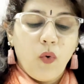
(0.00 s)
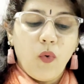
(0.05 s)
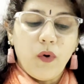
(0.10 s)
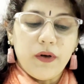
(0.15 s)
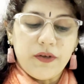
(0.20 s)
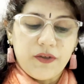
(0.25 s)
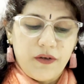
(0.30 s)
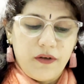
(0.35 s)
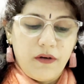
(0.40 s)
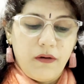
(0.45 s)

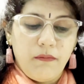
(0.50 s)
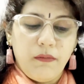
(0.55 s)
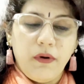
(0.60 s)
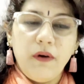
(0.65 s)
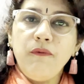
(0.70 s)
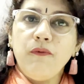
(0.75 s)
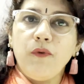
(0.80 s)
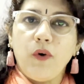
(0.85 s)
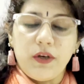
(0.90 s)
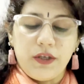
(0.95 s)
Question
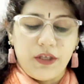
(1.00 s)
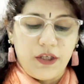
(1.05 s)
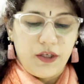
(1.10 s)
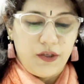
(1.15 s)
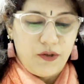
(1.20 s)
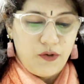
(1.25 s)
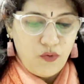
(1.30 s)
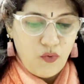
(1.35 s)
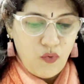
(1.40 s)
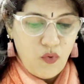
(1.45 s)
number
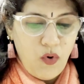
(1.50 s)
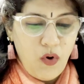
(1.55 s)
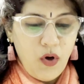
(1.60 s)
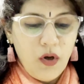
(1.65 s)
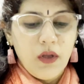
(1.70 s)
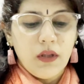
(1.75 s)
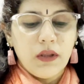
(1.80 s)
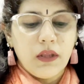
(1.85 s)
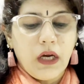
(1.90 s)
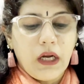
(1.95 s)
42.
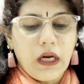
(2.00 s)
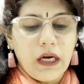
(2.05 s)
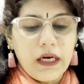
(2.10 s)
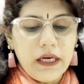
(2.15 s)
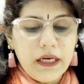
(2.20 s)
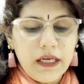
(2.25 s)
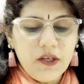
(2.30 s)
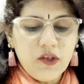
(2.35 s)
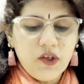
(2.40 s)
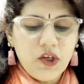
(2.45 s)
The
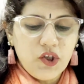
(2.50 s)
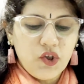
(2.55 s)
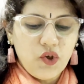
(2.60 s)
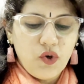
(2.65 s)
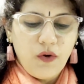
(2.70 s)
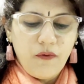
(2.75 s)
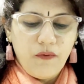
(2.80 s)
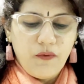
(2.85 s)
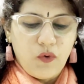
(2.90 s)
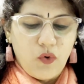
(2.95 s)

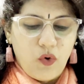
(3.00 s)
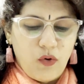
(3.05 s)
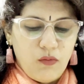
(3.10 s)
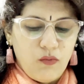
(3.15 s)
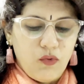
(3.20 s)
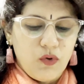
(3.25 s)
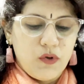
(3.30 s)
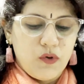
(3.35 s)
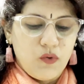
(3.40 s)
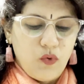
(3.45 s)
condensation of
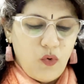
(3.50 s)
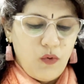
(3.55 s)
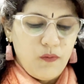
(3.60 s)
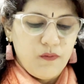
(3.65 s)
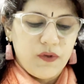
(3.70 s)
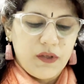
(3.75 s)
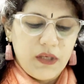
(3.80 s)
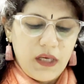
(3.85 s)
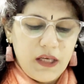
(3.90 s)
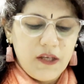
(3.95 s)

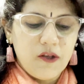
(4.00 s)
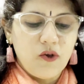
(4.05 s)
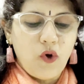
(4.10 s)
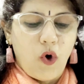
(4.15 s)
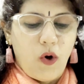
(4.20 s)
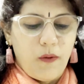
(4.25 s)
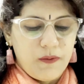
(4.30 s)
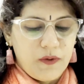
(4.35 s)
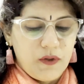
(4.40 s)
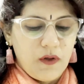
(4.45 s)
chromosomes is
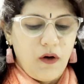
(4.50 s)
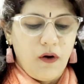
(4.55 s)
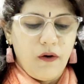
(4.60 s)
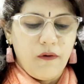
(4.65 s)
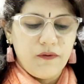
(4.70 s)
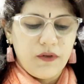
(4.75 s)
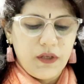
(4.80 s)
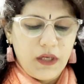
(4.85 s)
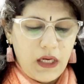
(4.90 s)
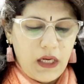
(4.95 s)

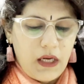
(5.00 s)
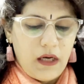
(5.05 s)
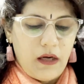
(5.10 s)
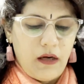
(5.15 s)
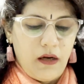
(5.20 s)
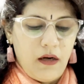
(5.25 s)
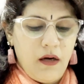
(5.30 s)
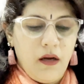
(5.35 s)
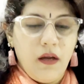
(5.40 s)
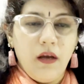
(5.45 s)
observed
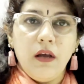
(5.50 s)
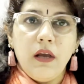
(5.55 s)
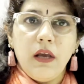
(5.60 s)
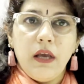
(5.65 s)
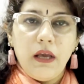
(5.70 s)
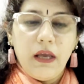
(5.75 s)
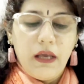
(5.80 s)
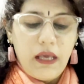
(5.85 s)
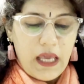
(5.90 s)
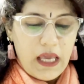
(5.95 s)
in
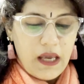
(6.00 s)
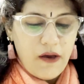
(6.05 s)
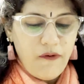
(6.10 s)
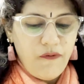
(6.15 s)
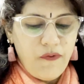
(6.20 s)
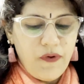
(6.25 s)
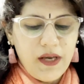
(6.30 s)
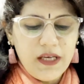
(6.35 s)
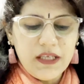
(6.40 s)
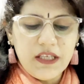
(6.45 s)

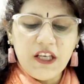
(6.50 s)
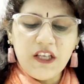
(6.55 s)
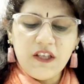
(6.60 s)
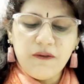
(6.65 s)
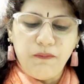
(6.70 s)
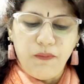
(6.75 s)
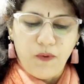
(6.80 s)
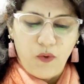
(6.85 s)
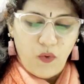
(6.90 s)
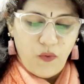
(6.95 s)
A phase
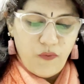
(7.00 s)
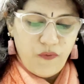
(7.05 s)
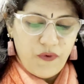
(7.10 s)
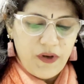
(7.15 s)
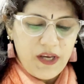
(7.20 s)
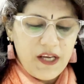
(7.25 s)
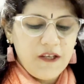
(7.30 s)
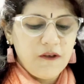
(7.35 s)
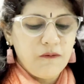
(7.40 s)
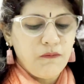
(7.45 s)
is
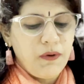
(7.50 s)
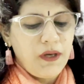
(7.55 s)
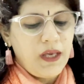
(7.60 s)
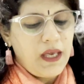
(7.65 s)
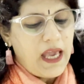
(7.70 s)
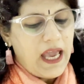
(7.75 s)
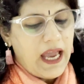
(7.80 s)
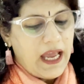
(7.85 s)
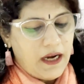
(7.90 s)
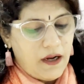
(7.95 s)
prophase,
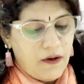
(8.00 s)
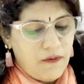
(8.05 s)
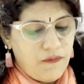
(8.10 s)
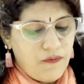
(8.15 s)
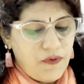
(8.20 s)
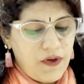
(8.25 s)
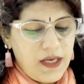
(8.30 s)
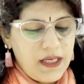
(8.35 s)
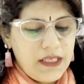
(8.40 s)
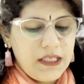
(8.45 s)
B
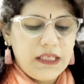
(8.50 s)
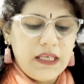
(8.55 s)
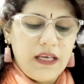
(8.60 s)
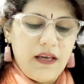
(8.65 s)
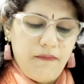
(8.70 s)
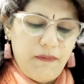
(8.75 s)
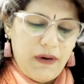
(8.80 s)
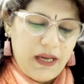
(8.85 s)
anaphase, C